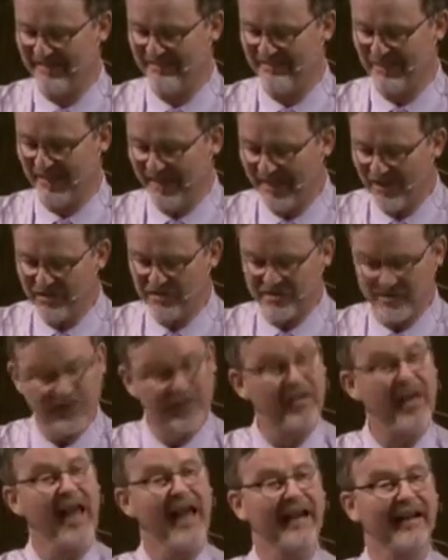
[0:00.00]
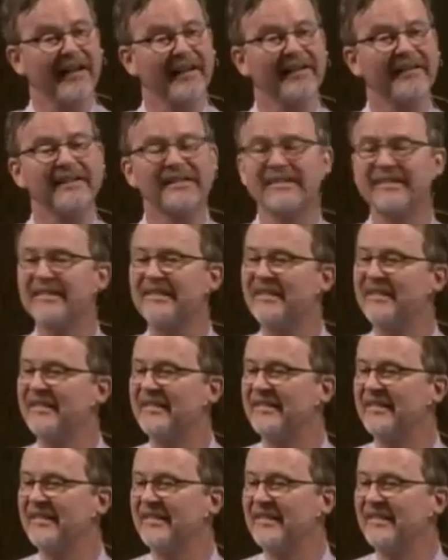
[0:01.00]
But here's the thing.
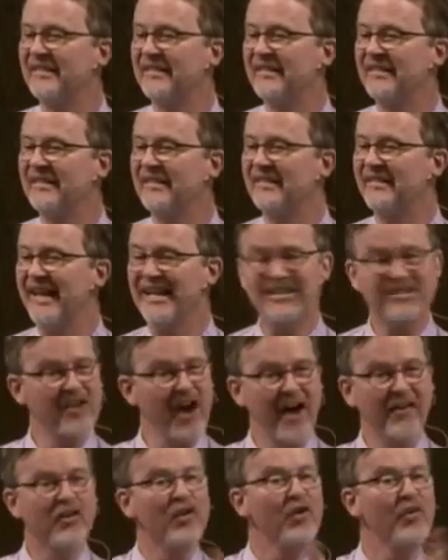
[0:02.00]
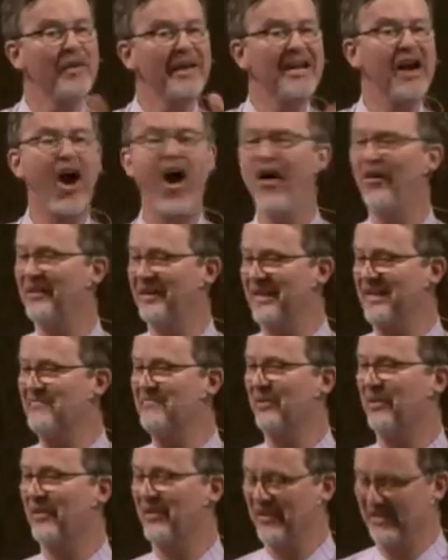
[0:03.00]
That's not who we are
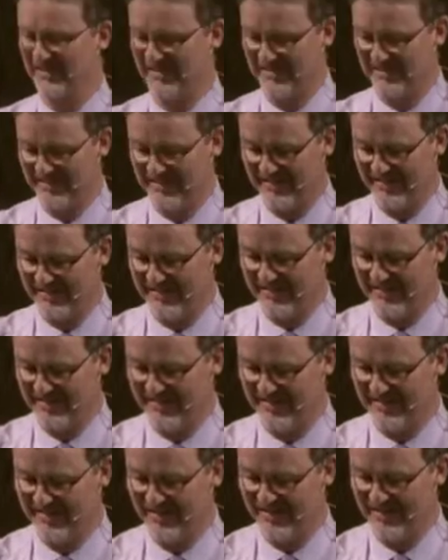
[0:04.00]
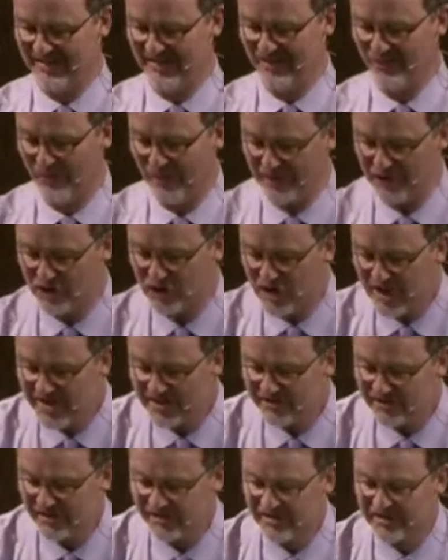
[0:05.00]
anymore. When
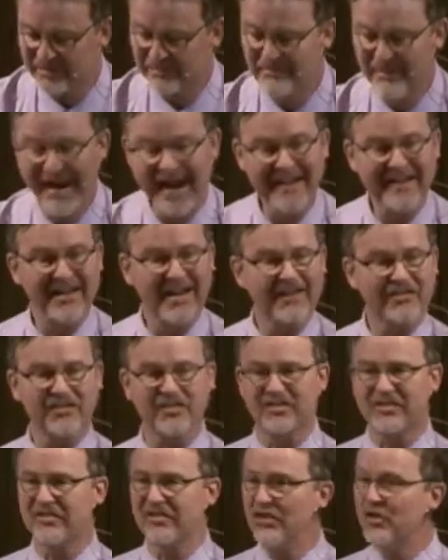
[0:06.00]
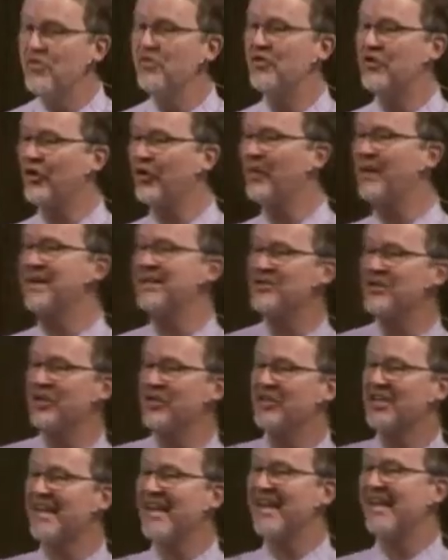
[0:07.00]
Jesus made us new
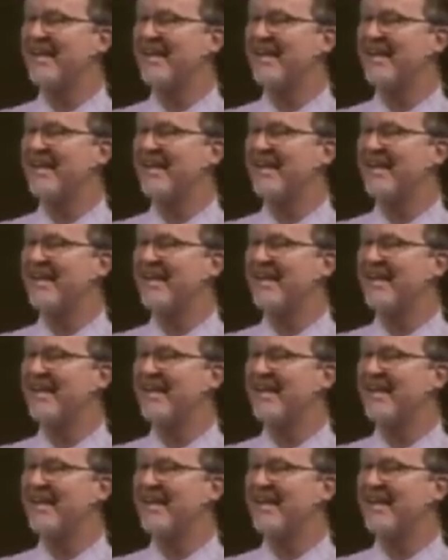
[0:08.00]
creatures, he